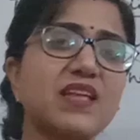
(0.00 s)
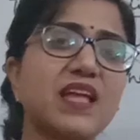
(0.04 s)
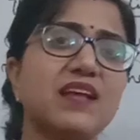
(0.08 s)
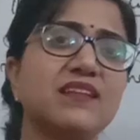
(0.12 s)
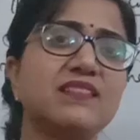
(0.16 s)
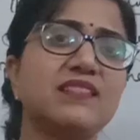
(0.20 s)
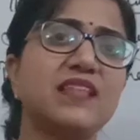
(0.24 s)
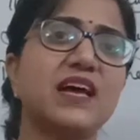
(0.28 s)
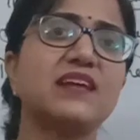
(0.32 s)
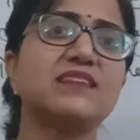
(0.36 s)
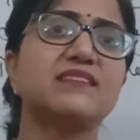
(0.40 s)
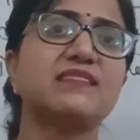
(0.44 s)

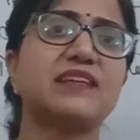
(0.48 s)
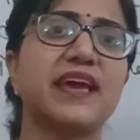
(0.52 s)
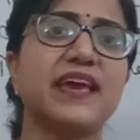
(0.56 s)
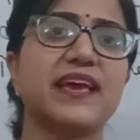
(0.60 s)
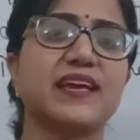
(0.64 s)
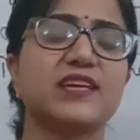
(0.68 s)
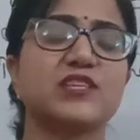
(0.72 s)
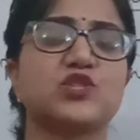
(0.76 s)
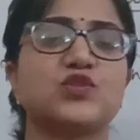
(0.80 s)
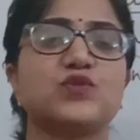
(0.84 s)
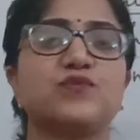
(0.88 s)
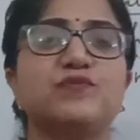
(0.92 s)
the
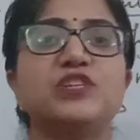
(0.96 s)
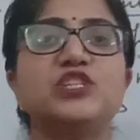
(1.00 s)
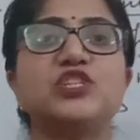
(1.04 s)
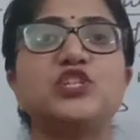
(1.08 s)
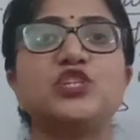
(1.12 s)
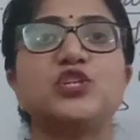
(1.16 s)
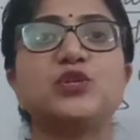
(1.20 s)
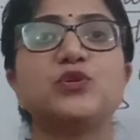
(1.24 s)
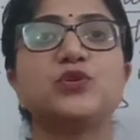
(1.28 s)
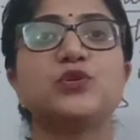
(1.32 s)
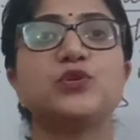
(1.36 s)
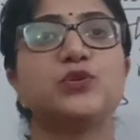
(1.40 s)
things
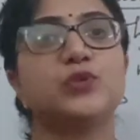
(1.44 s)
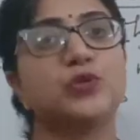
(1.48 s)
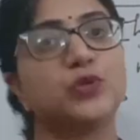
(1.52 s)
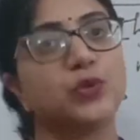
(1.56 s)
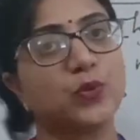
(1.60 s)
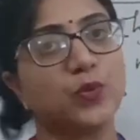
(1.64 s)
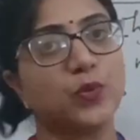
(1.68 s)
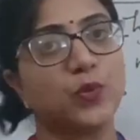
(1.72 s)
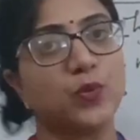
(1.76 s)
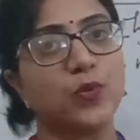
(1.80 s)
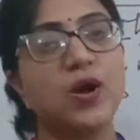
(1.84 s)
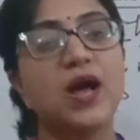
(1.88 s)
which you
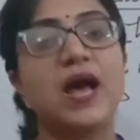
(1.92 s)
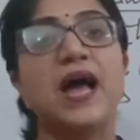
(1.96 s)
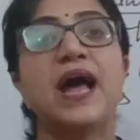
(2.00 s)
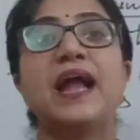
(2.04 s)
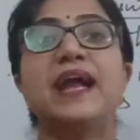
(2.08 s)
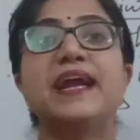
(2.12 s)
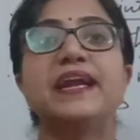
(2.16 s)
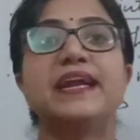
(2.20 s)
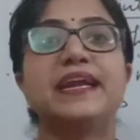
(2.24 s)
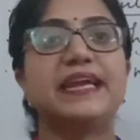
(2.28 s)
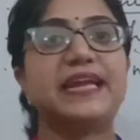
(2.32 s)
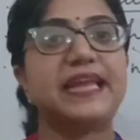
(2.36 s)
do
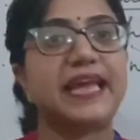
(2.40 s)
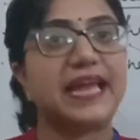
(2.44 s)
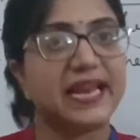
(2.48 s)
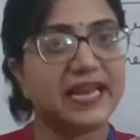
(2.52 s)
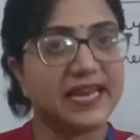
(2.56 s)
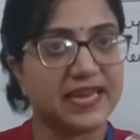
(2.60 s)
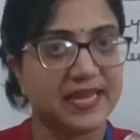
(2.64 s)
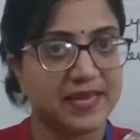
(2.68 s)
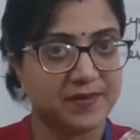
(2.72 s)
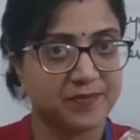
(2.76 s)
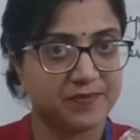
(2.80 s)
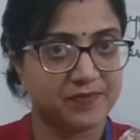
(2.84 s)

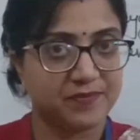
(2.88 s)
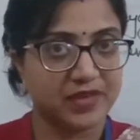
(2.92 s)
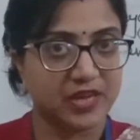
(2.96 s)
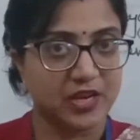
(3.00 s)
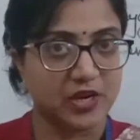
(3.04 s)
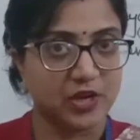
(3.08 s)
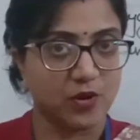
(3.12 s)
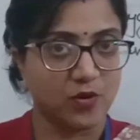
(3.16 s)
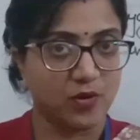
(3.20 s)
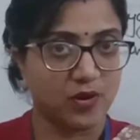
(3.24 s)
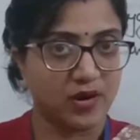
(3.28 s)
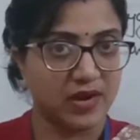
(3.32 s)
daily
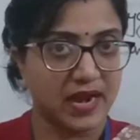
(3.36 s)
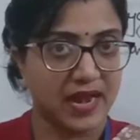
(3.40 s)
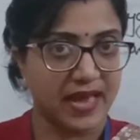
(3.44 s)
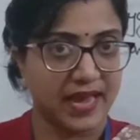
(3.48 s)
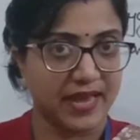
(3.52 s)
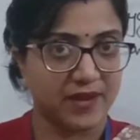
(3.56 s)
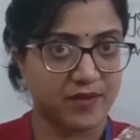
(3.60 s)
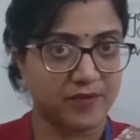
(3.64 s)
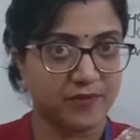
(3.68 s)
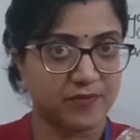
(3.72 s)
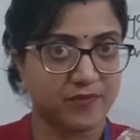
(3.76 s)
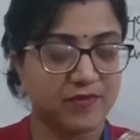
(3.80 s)
in your
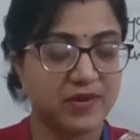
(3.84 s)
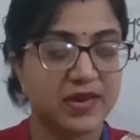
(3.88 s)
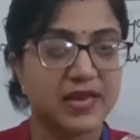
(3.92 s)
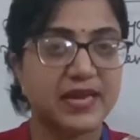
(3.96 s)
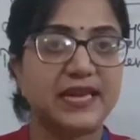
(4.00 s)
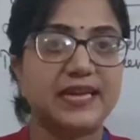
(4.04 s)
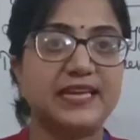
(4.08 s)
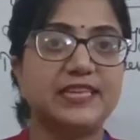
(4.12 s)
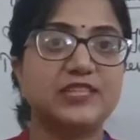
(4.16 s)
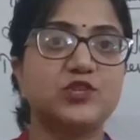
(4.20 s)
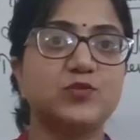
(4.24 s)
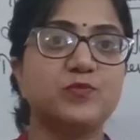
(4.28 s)
life.
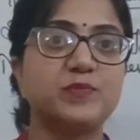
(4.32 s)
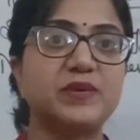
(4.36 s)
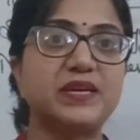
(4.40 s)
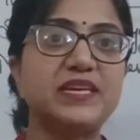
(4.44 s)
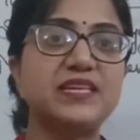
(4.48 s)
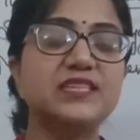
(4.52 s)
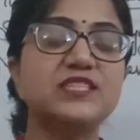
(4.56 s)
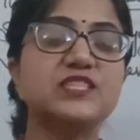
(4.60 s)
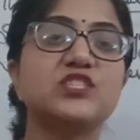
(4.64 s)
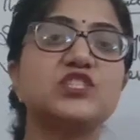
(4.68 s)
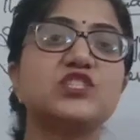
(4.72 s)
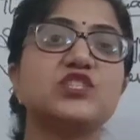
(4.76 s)
It
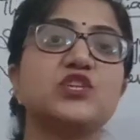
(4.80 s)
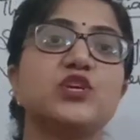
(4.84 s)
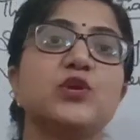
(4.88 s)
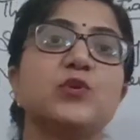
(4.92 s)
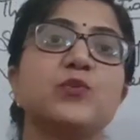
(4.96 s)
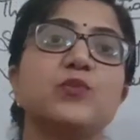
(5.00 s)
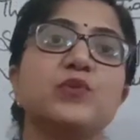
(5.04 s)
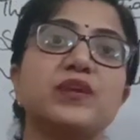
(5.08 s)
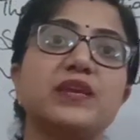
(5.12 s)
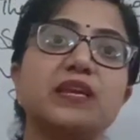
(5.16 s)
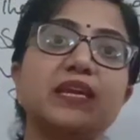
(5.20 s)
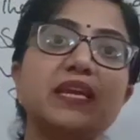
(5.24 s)
means
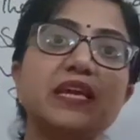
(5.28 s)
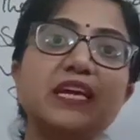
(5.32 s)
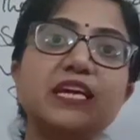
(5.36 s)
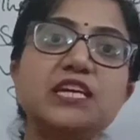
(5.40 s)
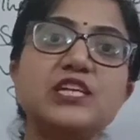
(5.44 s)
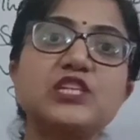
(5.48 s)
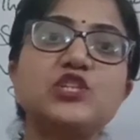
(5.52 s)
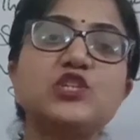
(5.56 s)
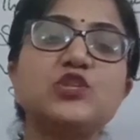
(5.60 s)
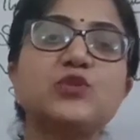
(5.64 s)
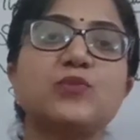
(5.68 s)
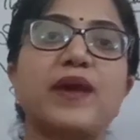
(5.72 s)
you
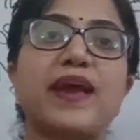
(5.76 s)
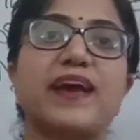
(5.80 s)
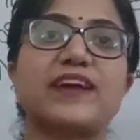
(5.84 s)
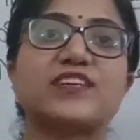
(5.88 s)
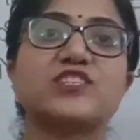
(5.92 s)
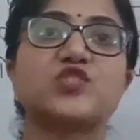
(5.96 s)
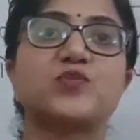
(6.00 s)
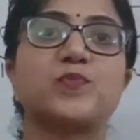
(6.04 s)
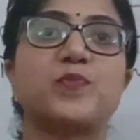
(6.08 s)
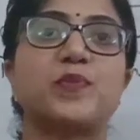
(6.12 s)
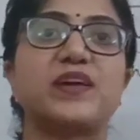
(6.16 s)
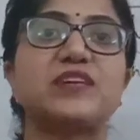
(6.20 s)
need to
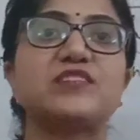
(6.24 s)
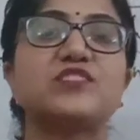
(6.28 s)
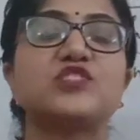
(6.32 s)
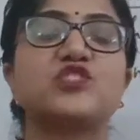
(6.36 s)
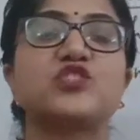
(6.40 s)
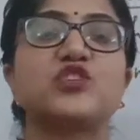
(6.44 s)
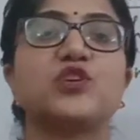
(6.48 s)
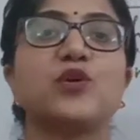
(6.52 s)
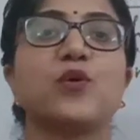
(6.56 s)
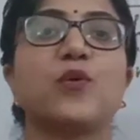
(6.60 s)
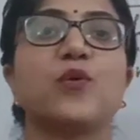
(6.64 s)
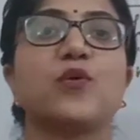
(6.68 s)

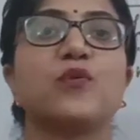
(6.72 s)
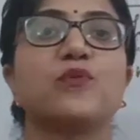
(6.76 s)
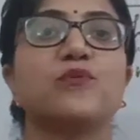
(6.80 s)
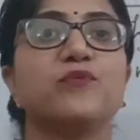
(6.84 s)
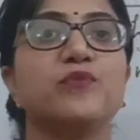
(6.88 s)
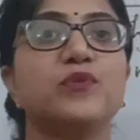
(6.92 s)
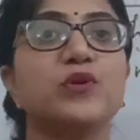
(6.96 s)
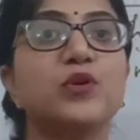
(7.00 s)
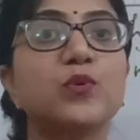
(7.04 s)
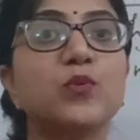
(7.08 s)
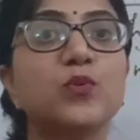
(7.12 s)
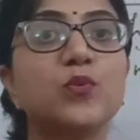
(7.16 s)
express your
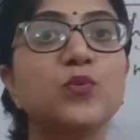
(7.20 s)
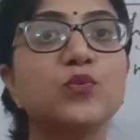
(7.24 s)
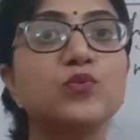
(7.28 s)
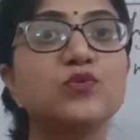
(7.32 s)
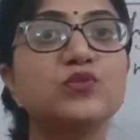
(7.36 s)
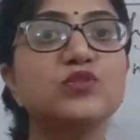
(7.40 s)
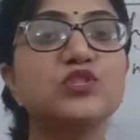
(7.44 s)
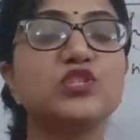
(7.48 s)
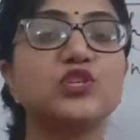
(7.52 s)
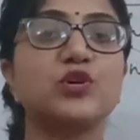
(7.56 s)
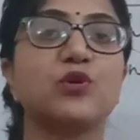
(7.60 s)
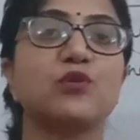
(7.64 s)

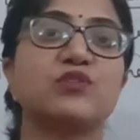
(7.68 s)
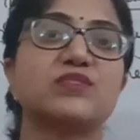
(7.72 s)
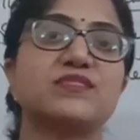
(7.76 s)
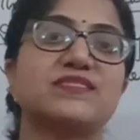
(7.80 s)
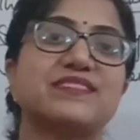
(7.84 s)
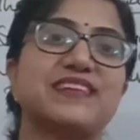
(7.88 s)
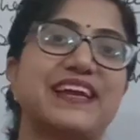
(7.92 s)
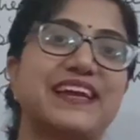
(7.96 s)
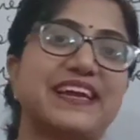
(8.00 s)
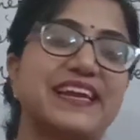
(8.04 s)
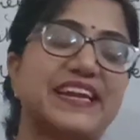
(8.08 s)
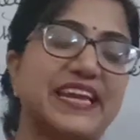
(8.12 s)
views, your
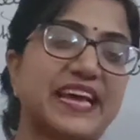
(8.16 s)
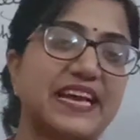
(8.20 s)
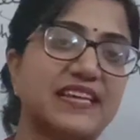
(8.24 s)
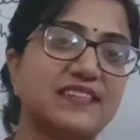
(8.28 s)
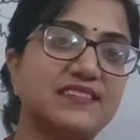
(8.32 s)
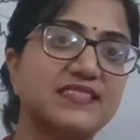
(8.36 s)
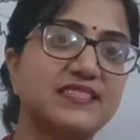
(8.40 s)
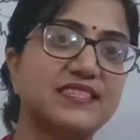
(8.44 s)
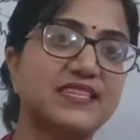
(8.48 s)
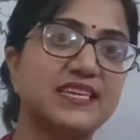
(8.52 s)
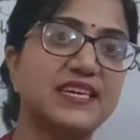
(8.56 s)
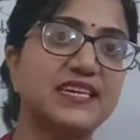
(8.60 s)

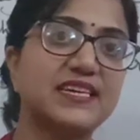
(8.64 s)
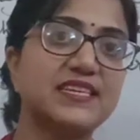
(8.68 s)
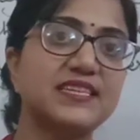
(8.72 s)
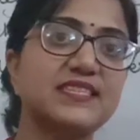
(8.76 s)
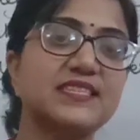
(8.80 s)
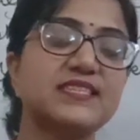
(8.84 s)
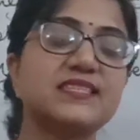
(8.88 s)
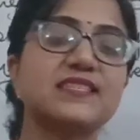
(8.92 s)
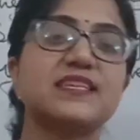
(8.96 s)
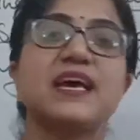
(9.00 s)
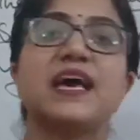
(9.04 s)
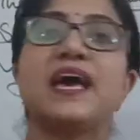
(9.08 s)

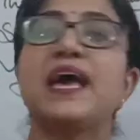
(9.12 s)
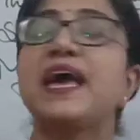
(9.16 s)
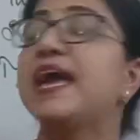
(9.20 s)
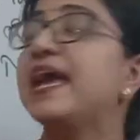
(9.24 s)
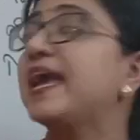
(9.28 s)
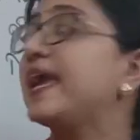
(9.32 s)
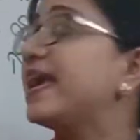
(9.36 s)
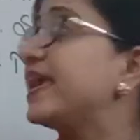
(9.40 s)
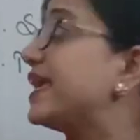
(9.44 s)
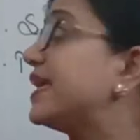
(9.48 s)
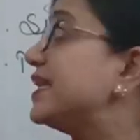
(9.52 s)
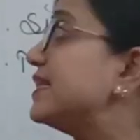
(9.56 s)
sentences
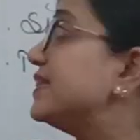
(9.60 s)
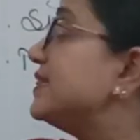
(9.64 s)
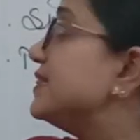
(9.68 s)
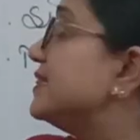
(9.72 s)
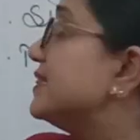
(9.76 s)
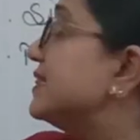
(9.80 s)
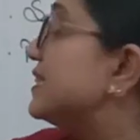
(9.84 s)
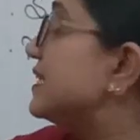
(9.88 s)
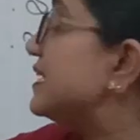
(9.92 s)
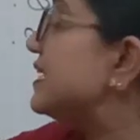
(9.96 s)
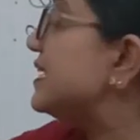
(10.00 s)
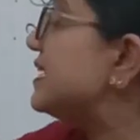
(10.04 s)

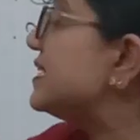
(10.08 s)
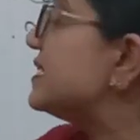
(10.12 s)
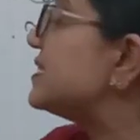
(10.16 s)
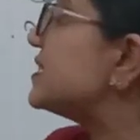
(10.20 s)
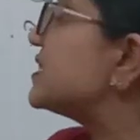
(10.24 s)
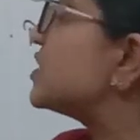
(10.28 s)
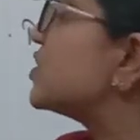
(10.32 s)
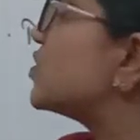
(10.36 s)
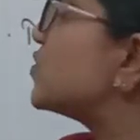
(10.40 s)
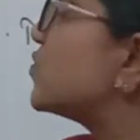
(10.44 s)
in these